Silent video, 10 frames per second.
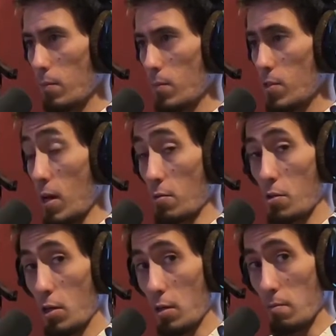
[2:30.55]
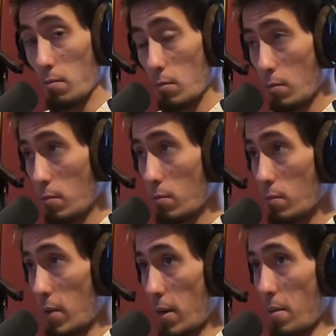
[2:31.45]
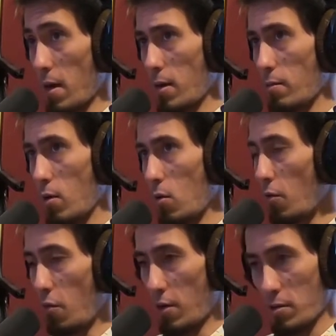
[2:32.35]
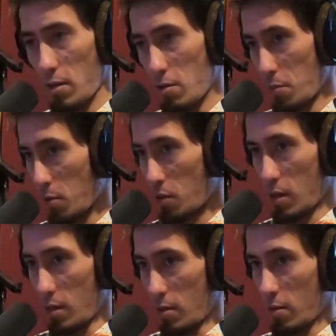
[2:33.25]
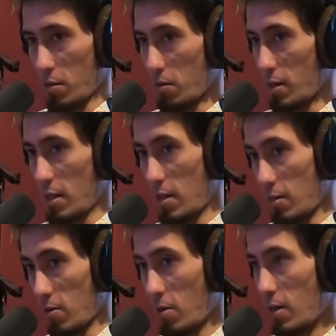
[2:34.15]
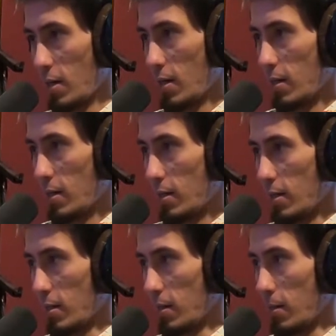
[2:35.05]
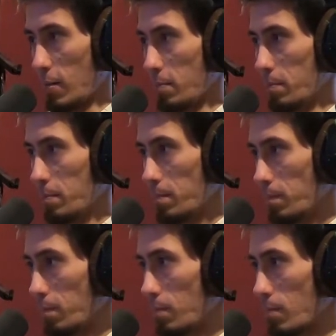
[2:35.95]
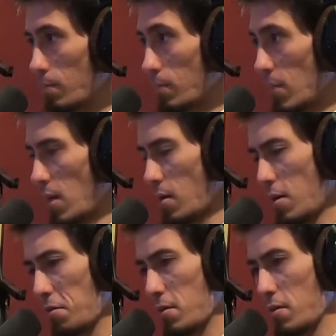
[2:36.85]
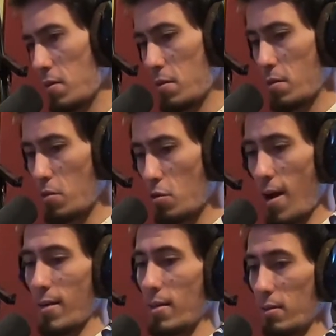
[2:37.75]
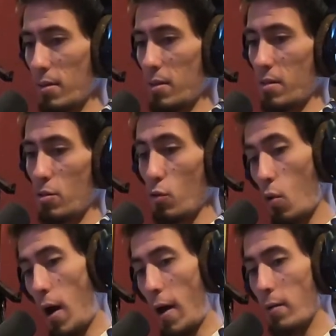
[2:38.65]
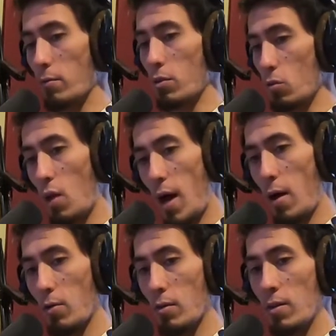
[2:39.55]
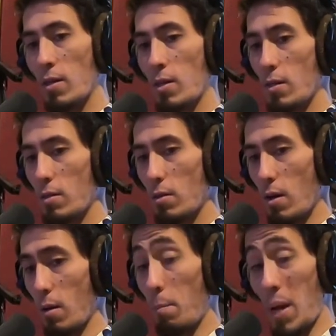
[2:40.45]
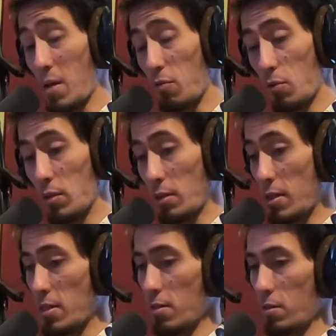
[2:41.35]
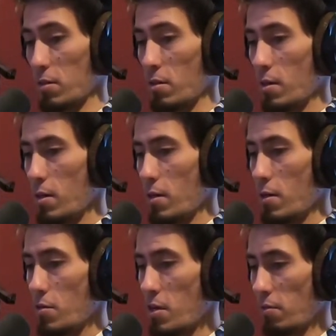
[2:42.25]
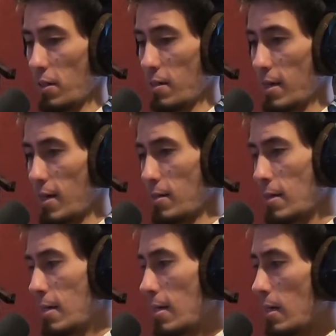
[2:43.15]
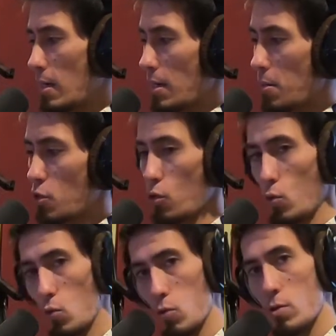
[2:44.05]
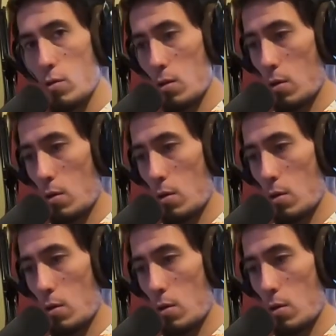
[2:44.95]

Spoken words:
sounds good, and that all the things that you're supposed to hear, you can hear, and that nothing is distractingly too quiet, too loud, painful on the ears, stuff like that. And the tools,